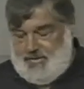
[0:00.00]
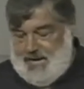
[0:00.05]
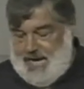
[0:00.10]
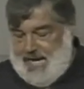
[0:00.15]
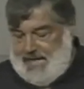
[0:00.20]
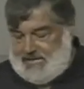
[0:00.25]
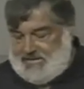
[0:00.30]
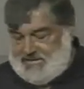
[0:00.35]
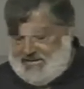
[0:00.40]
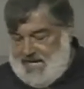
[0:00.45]

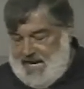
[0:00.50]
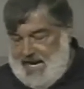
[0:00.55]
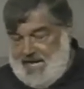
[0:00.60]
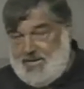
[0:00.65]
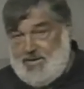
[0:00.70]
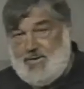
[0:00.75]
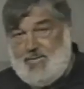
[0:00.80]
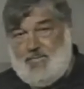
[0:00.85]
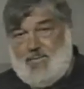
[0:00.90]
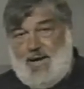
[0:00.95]
Now, the
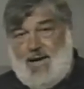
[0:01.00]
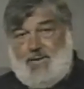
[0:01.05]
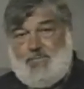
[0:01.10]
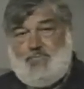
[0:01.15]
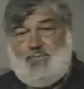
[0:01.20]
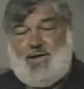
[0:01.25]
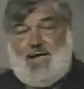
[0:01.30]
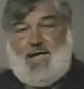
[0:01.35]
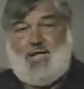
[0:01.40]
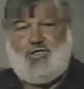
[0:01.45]
next
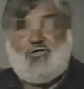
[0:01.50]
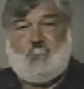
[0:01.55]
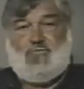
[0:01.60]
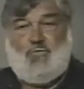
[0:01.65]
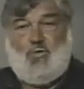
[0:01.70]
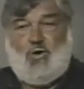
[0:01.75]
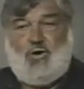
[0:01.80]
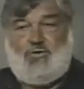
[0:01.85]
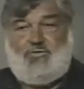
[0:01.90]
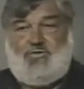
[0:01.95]
item on
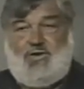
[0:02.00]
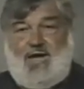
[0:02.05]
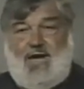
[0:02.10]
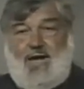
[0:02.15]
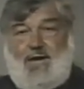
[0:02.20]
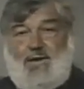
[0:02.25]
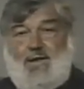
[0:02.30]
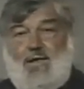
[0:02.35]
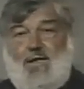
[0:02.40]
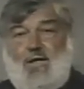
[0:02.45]
page
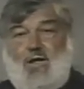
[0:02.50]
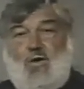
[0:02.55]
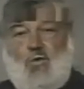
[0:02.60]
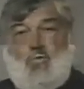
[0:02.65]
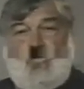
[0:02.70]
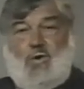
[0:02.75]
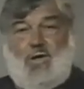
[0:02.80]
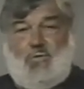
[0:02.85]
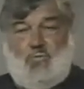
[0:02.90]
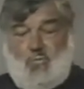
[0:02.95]

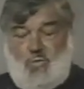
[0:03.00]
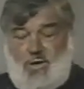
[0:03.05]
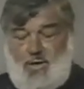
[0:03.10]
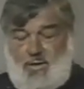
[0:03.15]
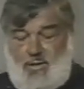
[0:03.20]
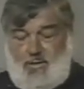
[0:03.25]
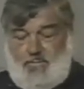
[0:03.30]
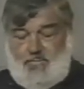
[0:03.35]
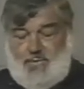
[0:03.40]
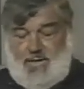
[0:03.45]
14
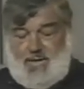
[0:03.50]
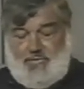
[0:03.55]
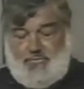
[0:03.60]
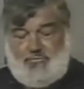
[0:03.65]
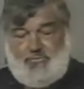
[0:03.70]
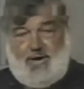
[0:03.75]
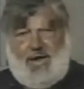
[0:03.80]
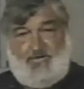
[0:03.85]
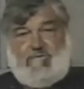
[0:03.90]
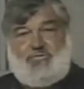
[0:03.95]
we
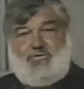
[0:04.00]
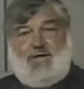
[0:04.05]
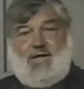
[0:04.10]
will be